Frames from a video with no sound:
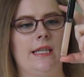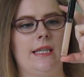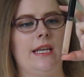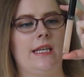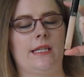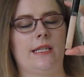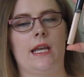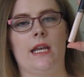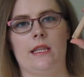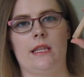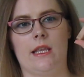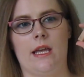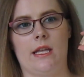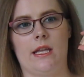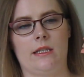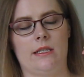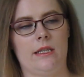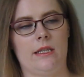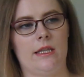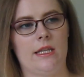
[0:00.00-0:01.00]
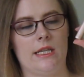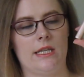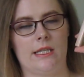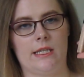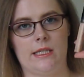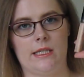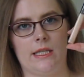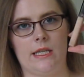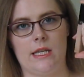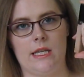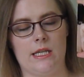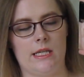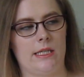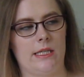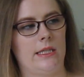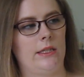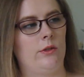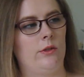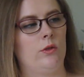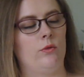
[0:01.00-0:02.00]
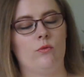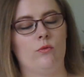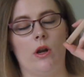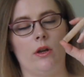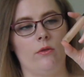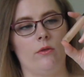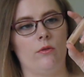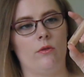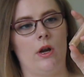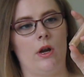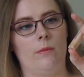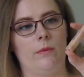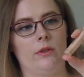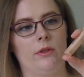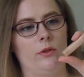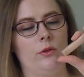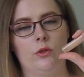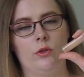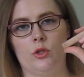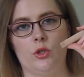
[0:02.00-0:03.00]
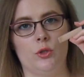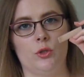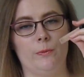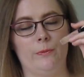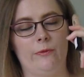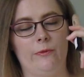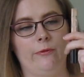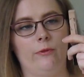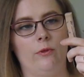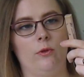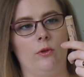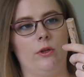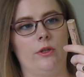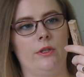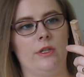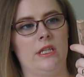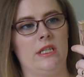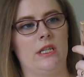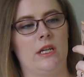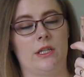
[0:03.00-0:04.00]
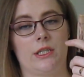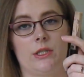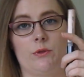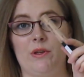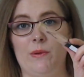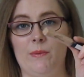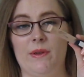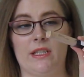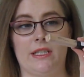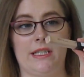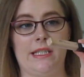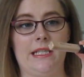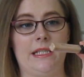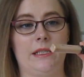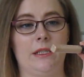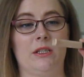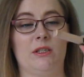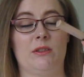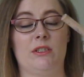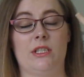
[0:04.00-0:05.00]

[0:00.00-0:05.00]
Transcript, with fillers: they say that this is a good runner-up, a good dupe for the NARS Creamy Concealer.